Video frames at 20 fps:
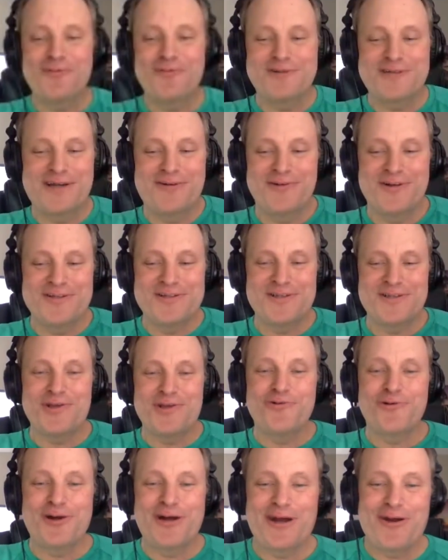would tell us that you
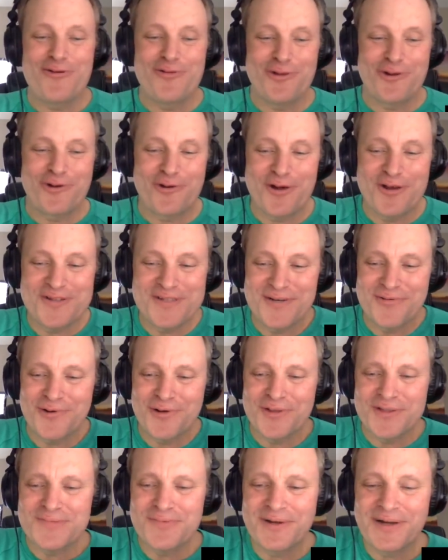and I are the crazy
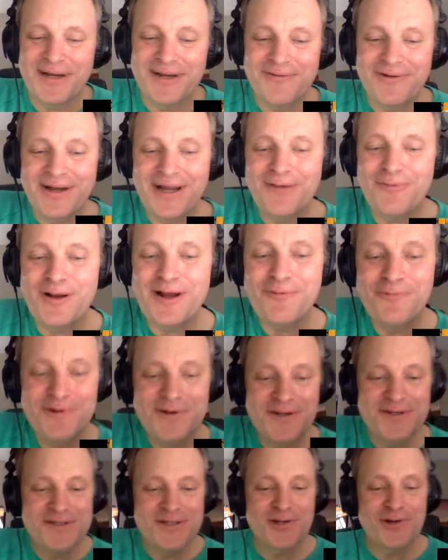ones, but I would
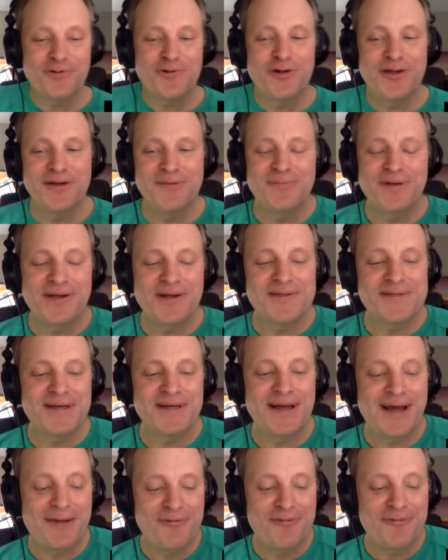disagree, because
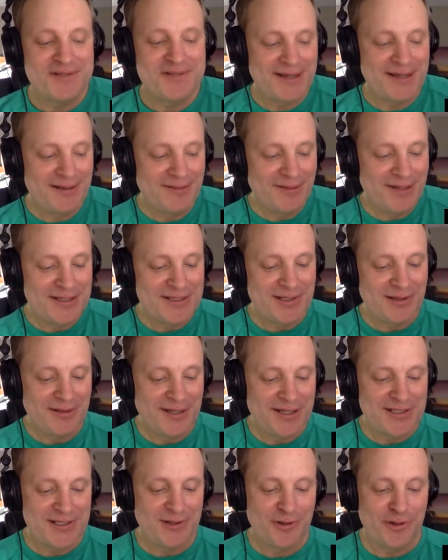I would say
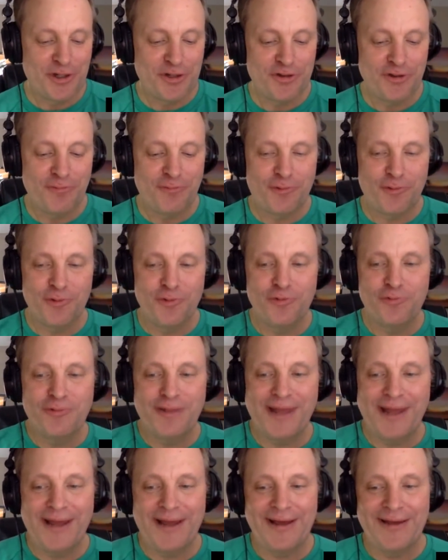let's look at the world we
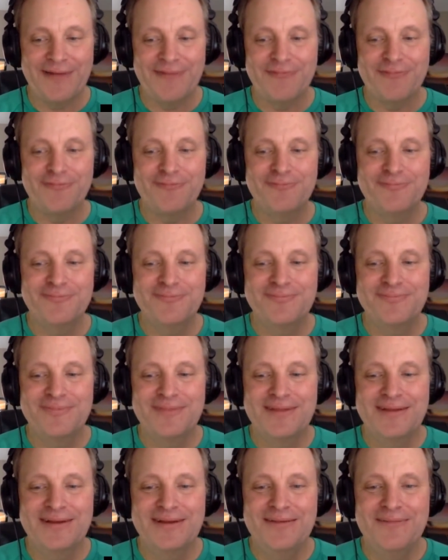have,
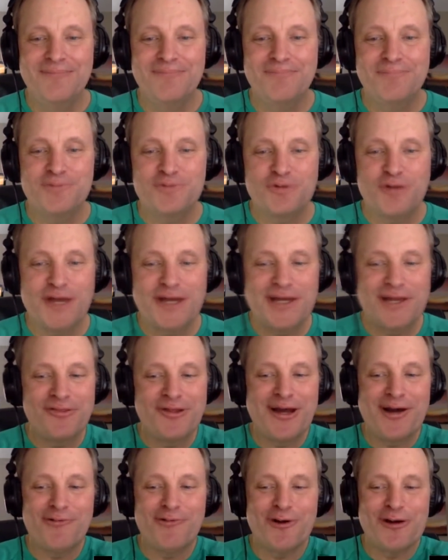trying it
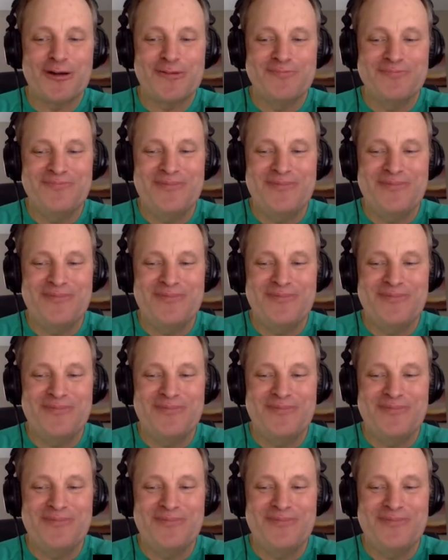that way.